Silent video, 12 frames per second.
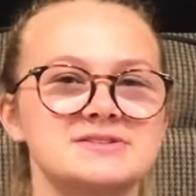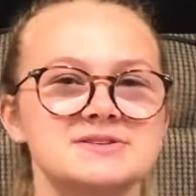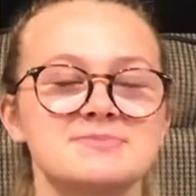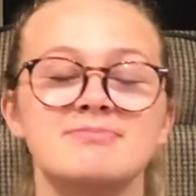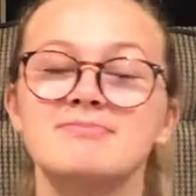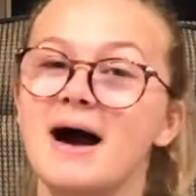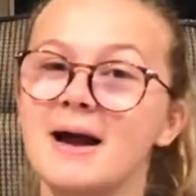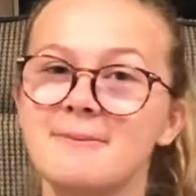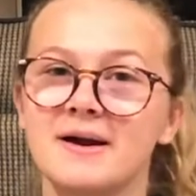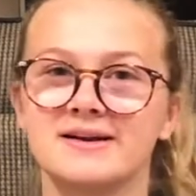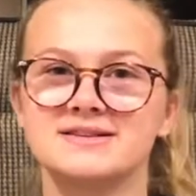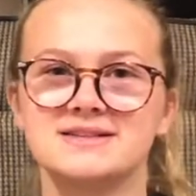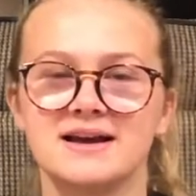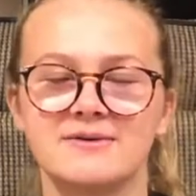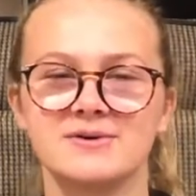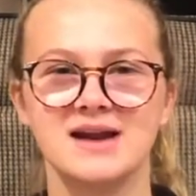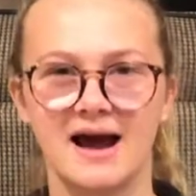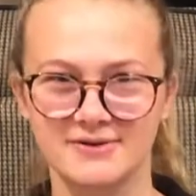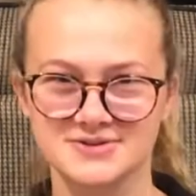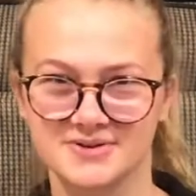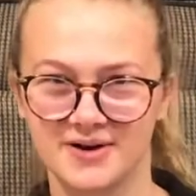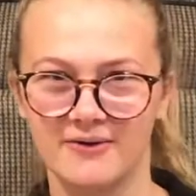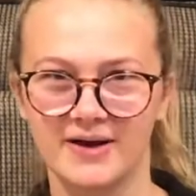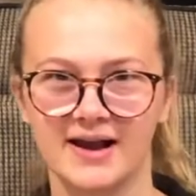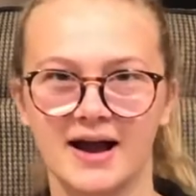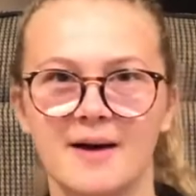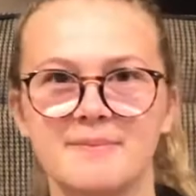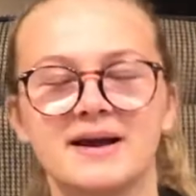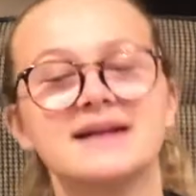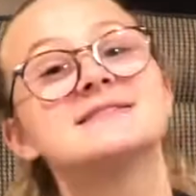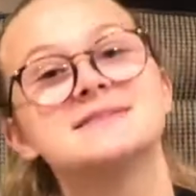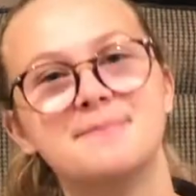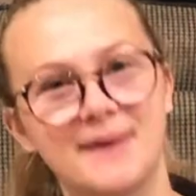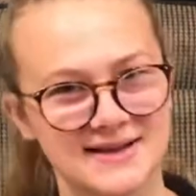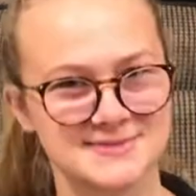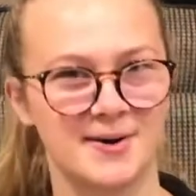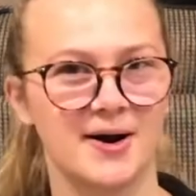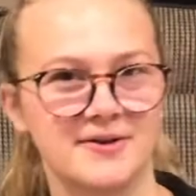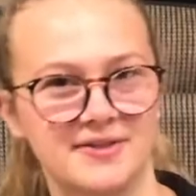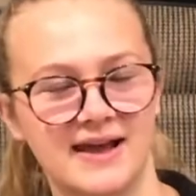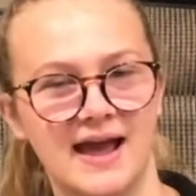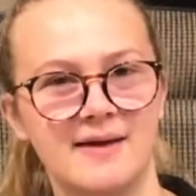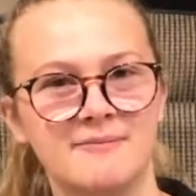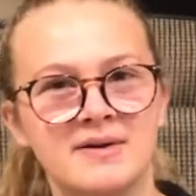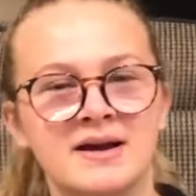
as my parents did when I was growing up. It's the best part of the game.